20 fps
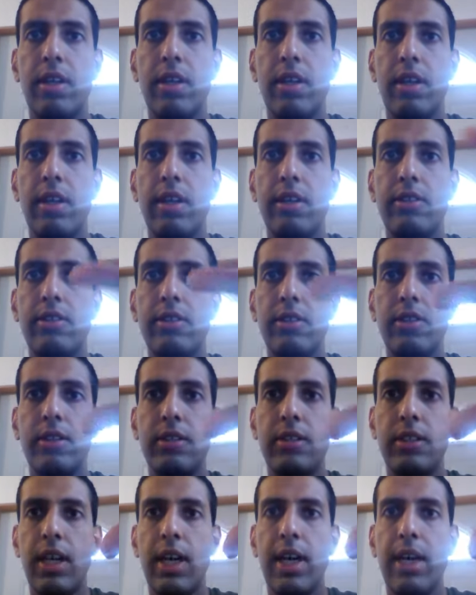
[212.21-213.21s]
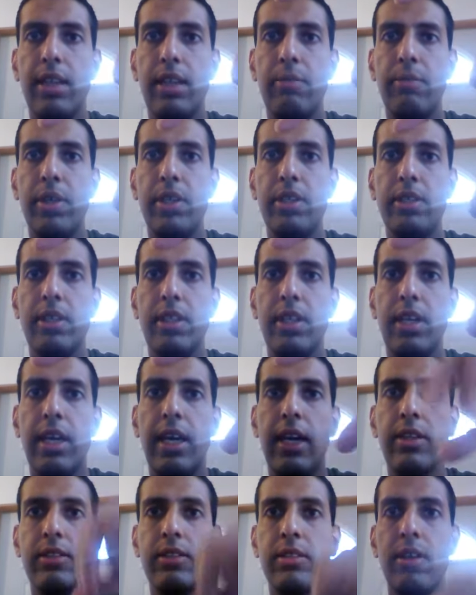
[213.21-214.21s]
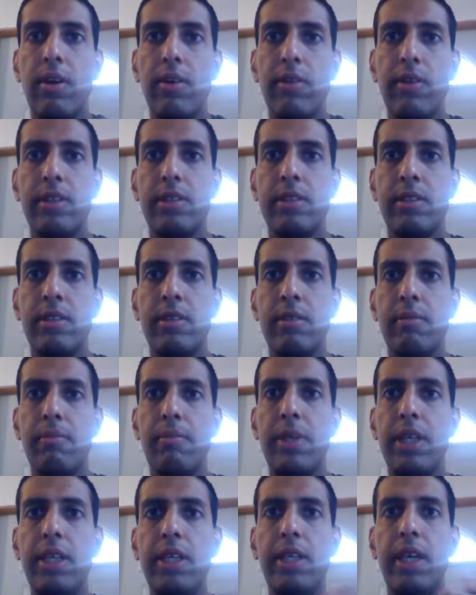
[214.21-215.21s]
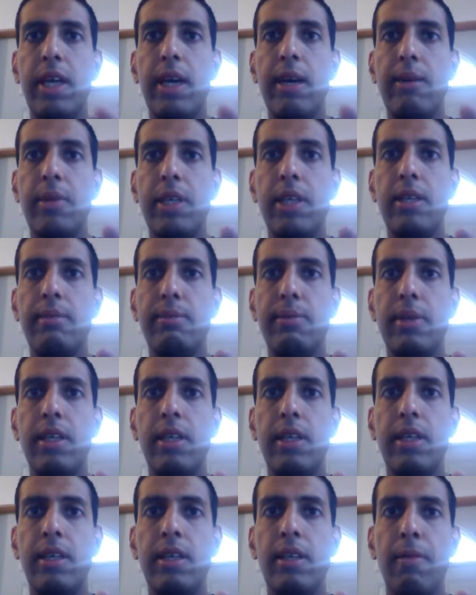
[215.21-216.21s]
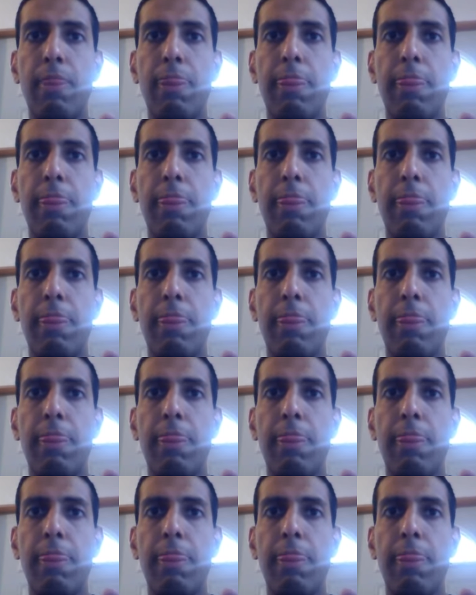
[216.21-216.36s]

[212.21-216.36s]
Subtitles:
exerts on the piston head is known as BMEP,